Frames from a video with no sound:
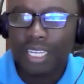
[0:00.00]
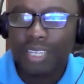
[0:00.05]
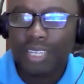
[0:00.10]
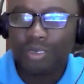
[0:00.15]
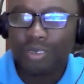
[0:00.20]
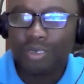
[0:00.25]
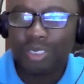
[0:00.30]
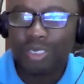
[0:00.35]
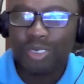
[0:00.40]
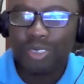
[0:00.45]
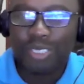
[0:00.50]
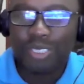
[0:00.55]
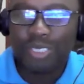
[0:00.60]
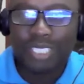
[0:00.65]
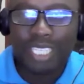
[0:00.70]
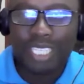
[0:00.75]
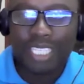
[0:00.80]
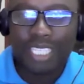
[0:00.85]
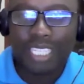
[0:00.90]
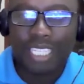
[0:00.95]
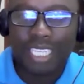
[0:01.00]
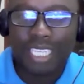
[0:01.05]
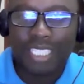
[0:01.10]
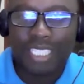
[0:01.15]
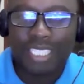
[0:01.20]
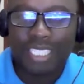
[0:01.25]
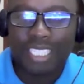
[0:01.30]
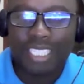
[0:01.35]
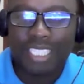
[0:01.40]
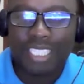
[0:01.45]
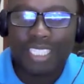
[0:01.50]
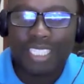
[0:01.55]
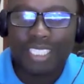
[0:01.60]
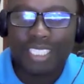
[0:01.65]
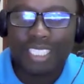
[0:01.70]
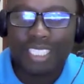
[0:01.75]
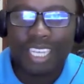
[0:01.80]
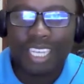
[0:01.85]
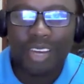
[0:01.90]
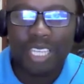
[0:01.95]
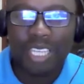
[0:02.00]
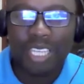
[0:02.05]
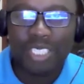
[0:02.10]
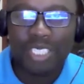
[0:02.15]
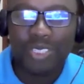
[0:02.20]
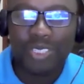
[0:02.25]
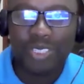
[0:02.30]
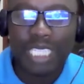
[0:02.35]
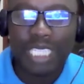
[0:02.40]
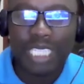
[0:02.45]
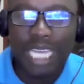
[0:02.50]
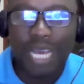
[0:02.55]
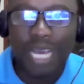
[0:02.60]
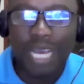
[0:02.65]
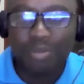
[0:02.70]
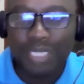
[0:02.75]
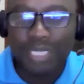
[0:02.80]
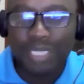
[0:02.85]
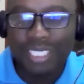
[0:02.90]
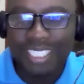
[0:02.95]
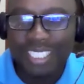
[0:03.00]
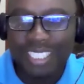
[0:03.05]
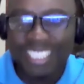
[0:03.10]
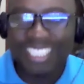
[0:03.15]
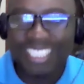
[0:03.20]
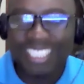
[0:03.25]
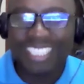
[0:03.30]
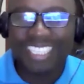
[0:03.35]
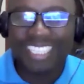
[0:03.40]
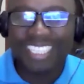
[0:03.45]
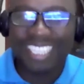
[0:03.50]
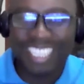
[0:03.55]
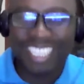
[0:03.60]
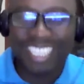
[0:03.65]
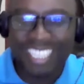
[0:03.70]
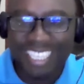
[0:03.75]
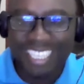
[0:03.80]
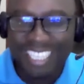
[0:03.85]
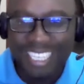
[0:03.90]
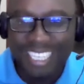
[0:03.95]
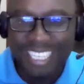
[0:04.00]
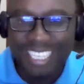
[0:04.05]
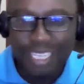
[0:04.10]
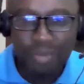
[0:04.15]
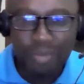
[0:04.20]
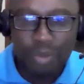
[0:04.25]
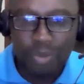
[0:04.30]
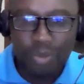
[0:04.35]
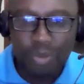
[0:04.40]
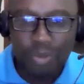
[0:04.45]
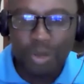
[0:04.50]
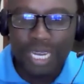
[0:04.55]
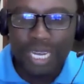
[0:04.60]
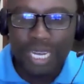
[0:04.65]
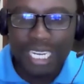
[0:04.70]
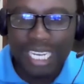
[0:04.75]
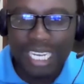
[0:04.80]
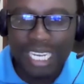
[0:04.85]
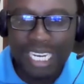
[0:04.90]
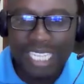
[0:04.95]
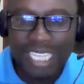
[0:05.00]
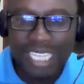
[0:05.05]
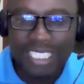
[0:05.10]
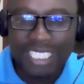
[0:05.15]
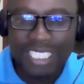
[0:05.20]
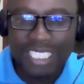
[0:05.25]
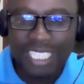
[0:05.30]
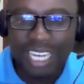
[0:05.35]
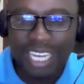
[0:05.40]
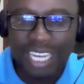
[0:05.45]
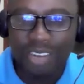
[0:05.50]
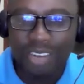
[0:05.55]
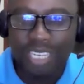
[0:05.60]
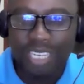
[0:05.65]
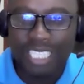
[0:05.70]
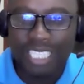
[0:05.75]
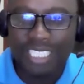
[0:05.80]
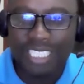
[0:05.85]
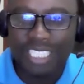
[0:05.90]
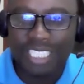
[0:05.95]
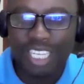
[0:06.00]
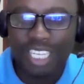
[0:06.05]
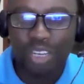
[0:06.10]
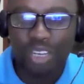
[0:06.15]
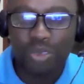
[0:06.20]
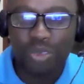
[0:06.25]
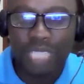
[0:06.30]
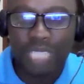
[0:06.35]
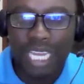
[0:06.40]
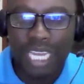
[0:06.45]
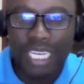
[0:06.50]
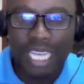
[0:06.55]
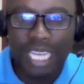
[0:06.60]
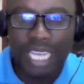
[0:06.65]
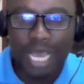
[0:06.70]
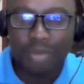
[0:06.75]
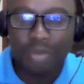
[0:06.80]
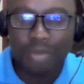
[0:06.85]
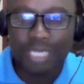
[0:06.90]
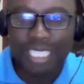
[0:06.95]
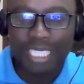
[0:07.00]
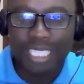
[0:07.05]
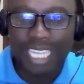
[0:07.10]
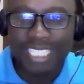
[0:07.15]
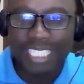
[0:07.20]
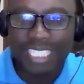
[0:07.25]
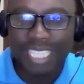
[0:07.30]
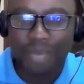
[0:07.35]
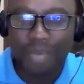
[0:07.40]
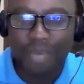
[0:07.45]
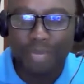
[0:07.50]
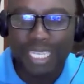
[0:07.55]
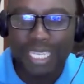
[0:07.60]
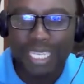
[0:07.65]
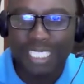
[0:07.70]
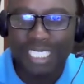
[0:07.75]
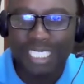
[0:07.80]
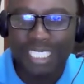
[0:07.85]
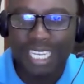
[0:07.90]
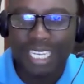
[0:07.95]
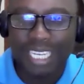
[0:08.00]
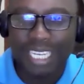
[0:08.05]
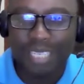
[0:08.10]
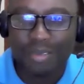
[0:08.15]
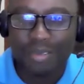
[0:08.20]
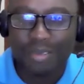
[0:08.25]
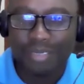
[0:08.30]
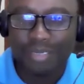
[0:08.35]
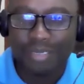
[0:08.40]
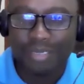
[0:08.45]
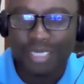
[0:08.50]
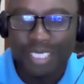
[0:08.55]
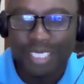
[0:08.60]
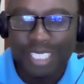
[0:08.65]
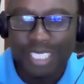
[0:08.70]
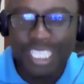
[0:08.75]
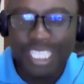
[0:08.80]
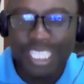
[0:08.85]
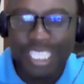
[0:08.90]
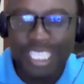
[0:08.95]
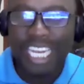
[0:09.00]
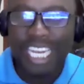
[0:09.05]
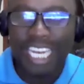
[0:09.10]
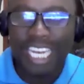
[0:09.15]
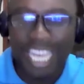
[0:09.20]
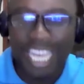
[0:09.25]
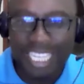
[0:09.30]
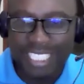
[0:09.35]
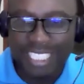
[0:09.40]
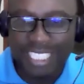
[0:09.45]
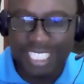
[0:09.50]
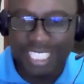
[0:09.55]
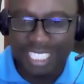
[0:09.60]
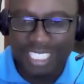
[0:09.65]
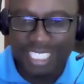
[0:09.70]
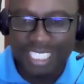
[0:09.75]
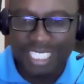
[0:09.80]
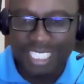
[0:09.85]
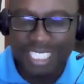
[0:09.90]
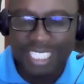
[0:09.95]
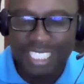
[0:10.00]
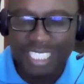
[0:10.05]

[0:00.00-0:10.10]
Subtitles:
which was saying that she now has no diabs. People were realizing, how can she lose her diabs, and that's her main selling mm-hmm. asset.